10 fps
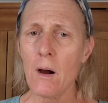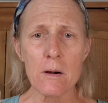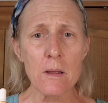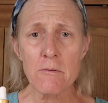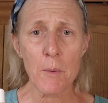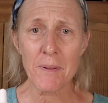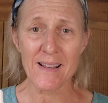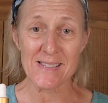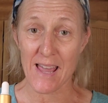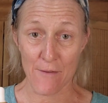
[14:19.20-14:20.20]
are going to
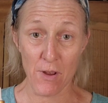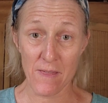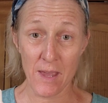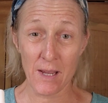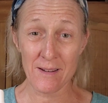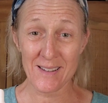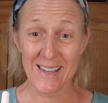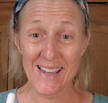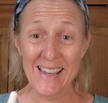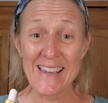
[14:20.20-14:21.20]
replace everything
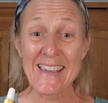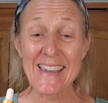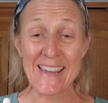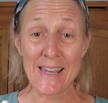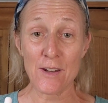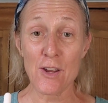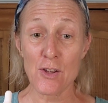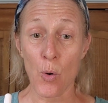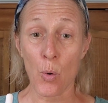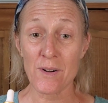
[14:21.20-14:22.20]
in
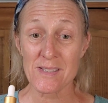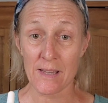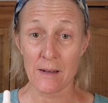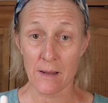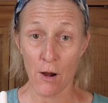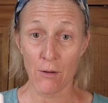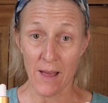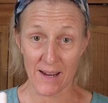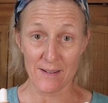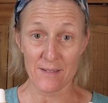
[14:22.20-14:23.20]
your skincare
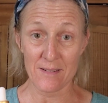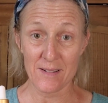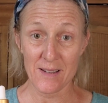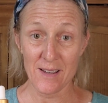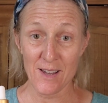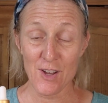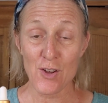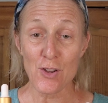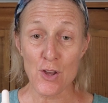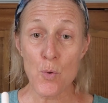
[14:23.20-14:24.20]
line.
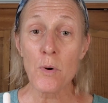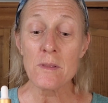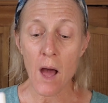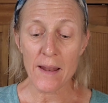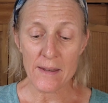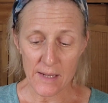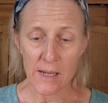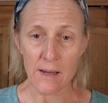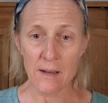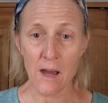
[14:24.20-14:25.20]
You will not
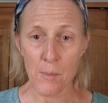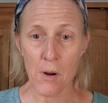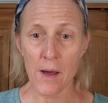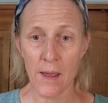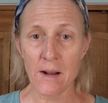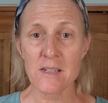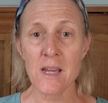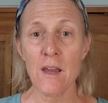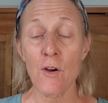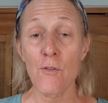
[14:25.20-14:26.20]
need a product
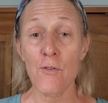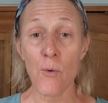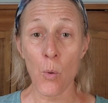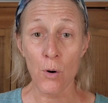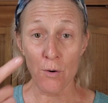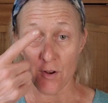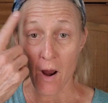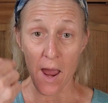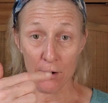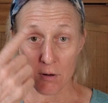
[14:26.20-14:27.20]
for your
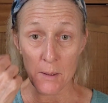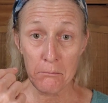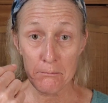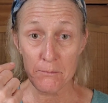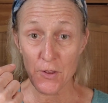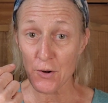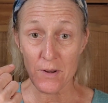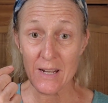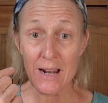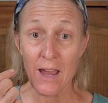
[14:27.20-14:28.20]
eye cream. You don't
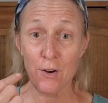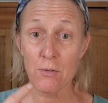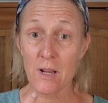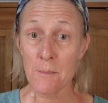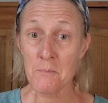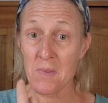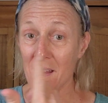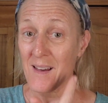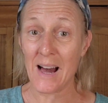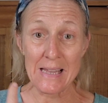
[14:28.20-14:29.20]
need an eye cream,
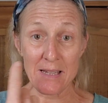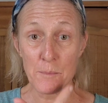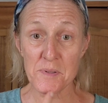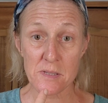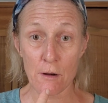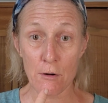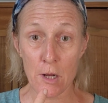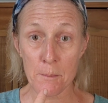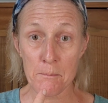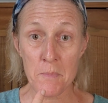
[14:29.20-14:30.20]
a lip
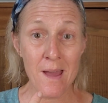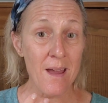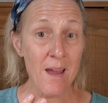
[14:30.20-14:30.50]
serum,